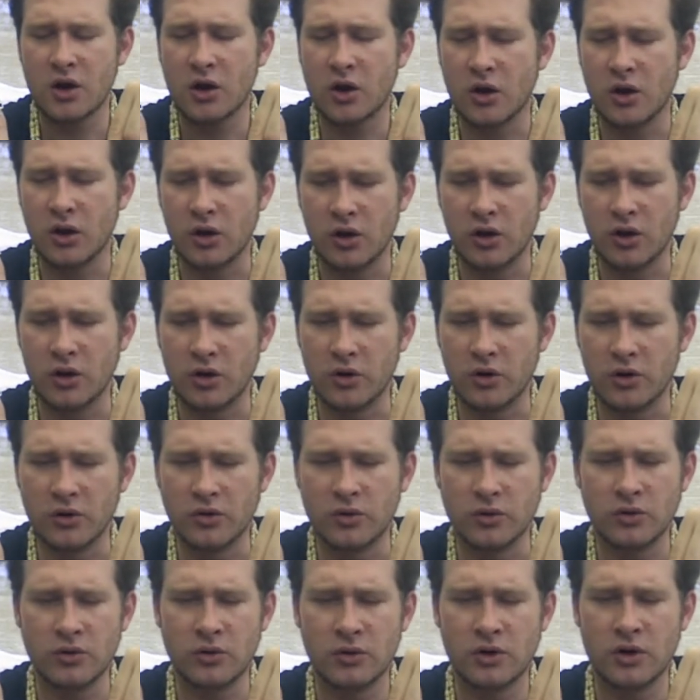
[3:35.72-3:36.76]

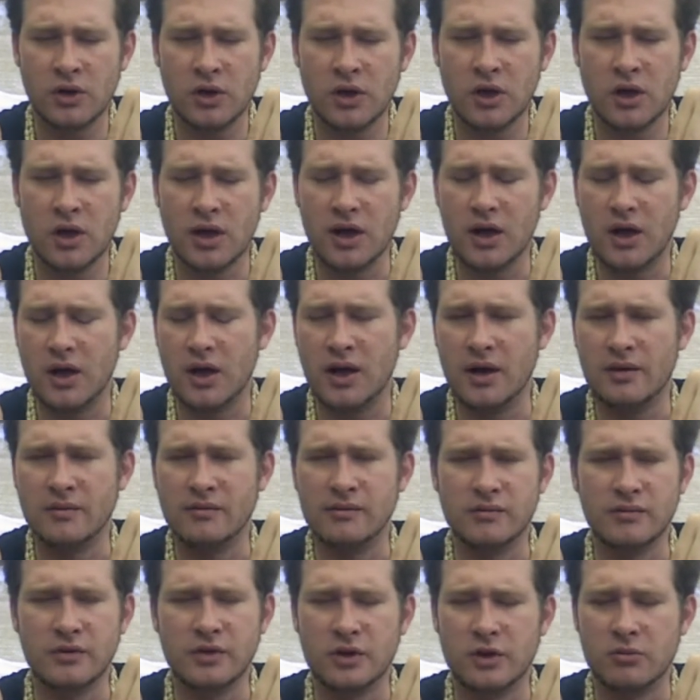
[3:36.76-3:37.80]
hollow,
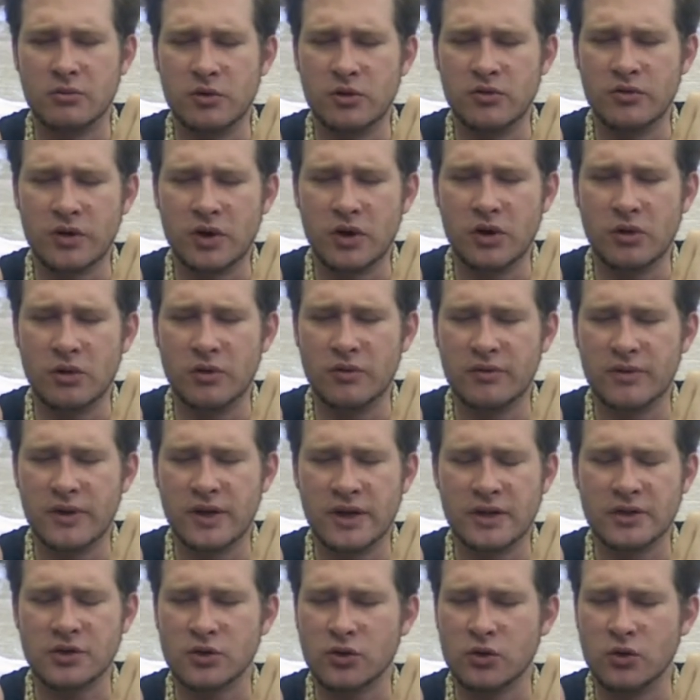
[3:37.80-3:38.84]
moving hole
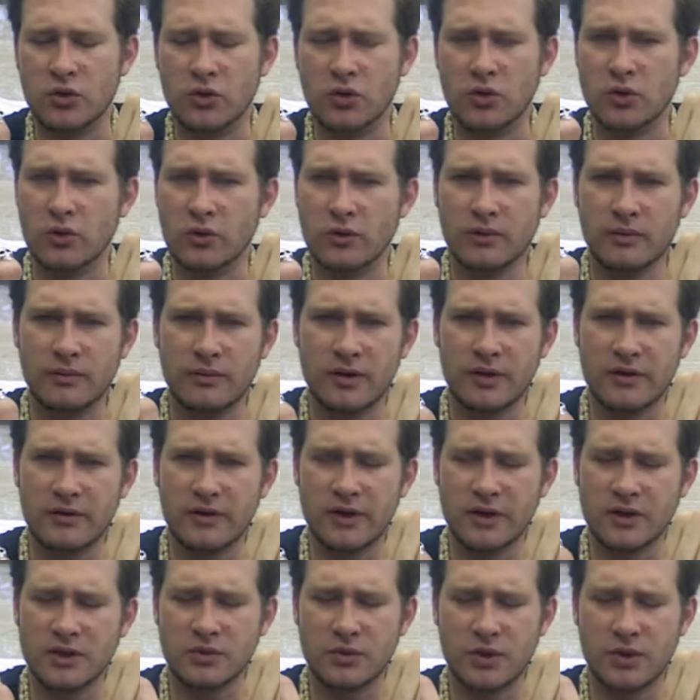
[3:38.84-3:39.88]
effects, or
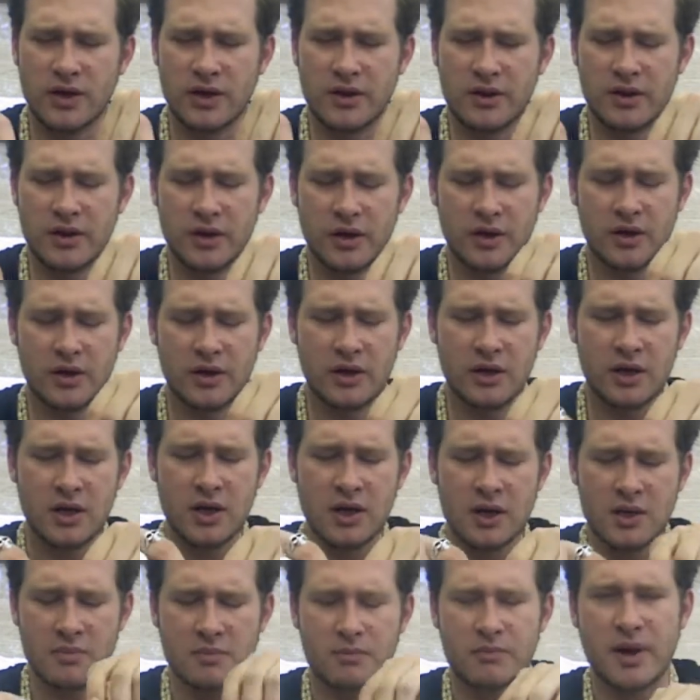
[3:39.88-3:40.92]
effects where the
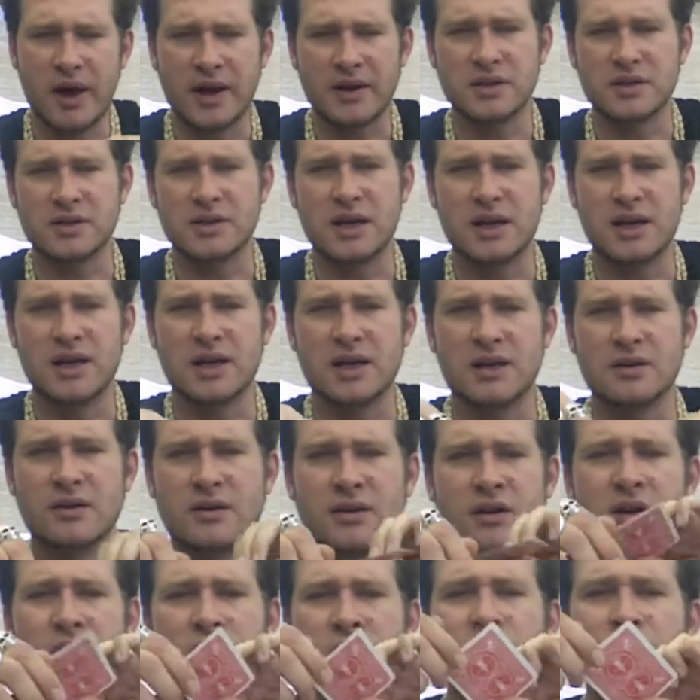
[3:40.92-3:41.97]
back design
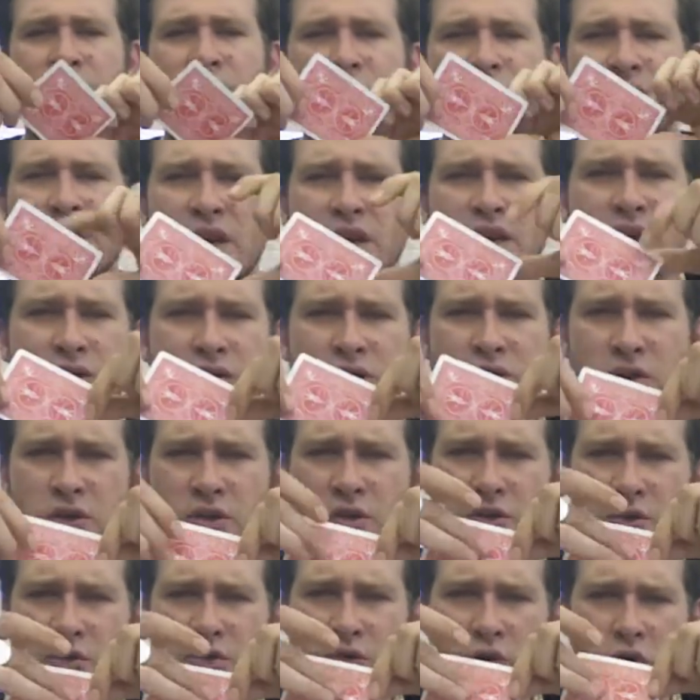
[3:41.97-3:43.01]

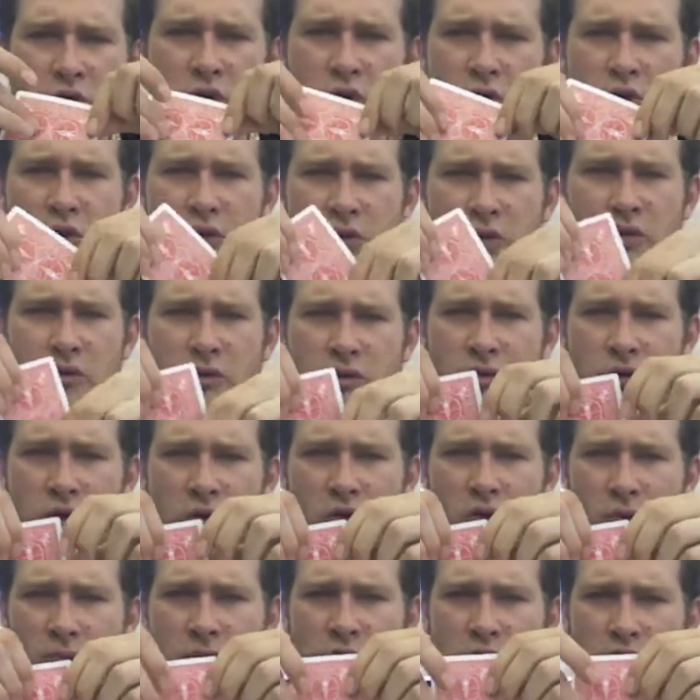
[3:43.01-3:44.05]
changes or
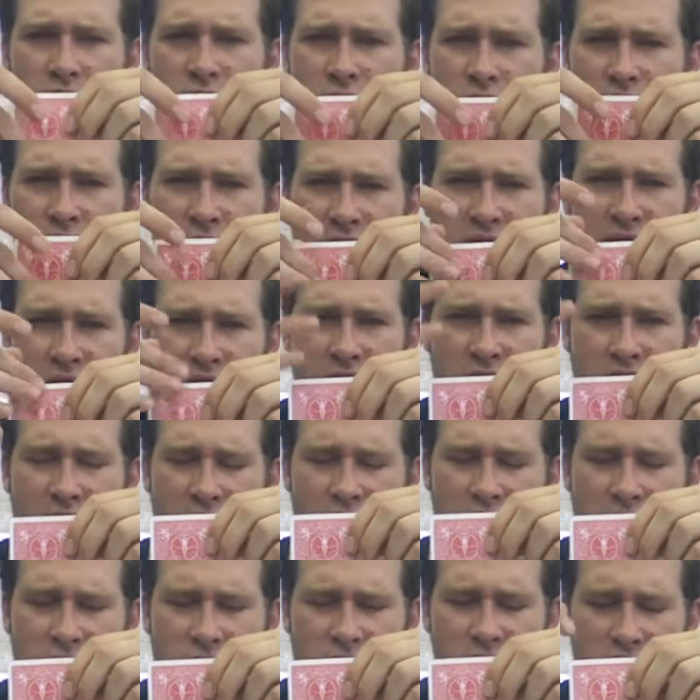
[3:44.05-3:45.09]
moves, or say the
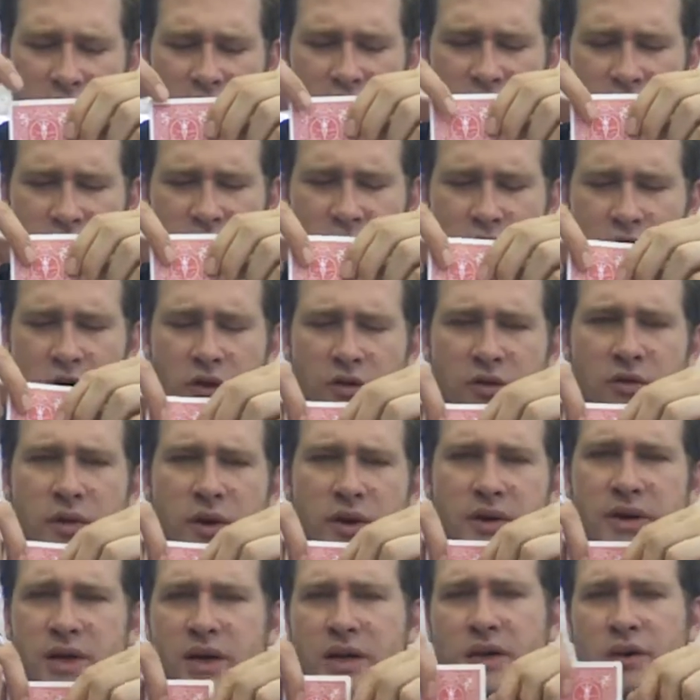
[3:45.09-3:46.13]
card rises. A lot of them are
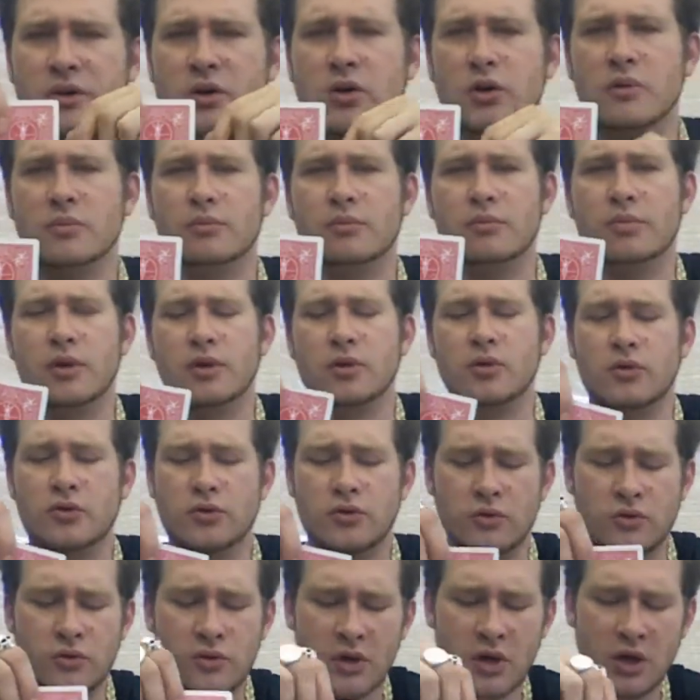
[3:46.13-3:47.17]
done on
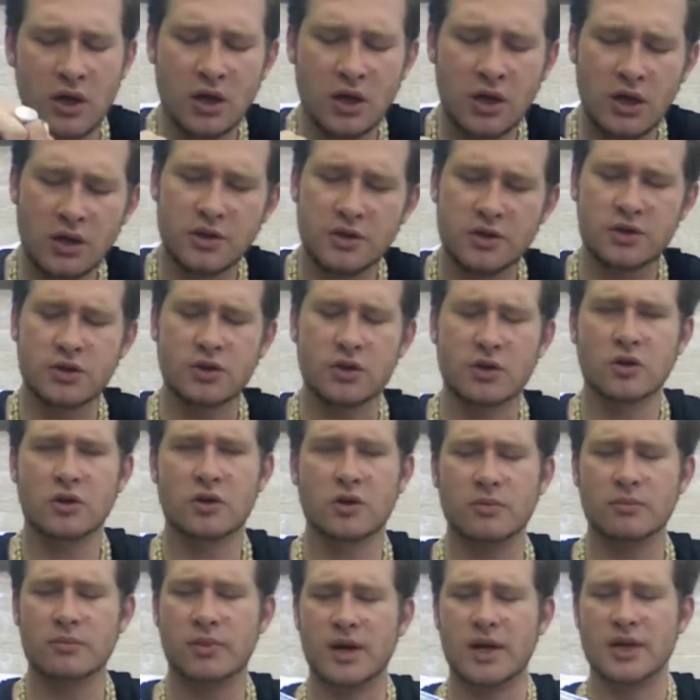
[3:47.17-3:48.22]
blue stock
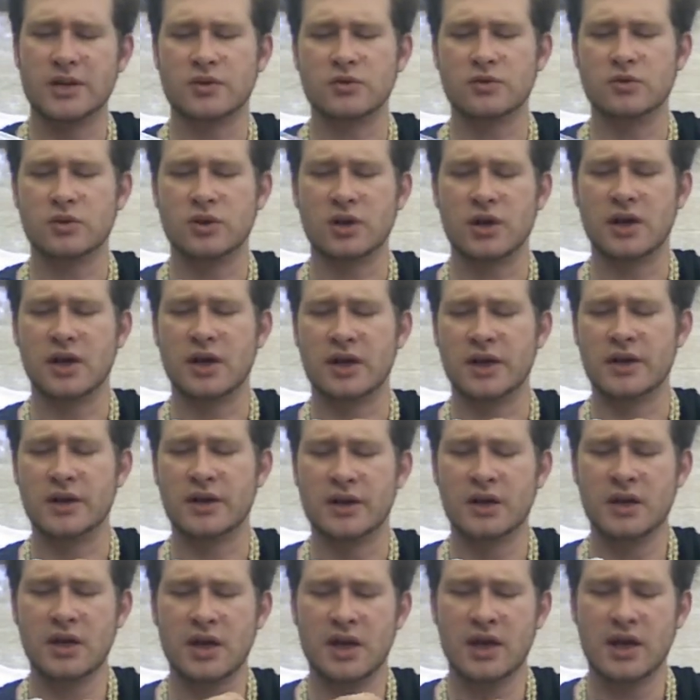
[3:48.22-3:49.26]
bicycle card,
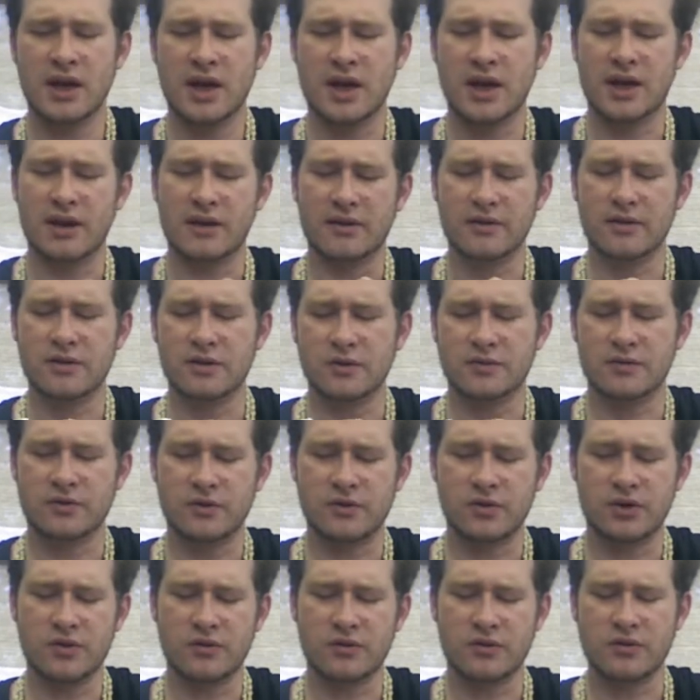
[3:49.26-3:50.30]
and I think there's a few
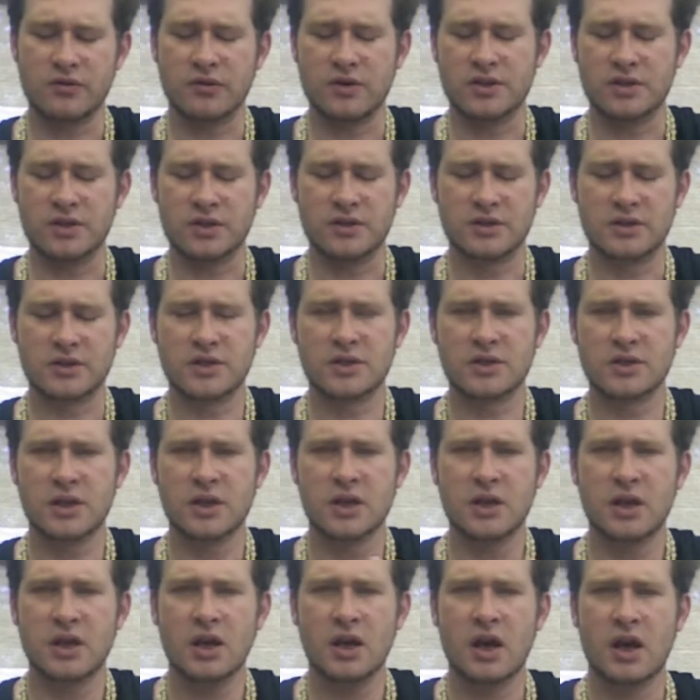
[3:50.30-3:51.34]
different reasons
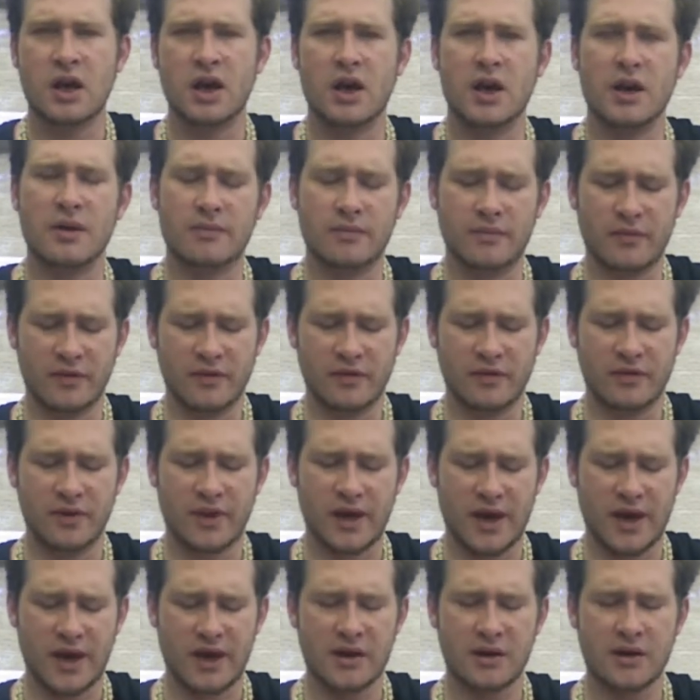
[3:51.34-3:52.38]
for
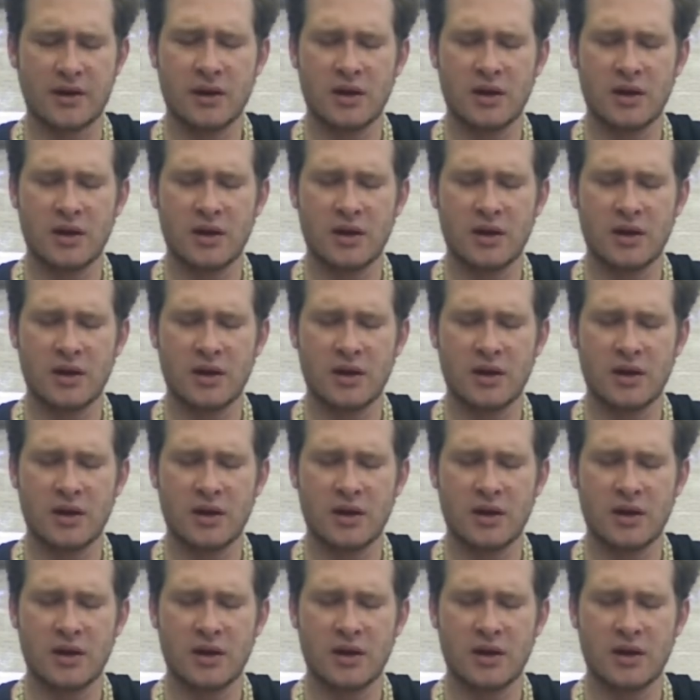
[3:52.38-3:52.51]
that.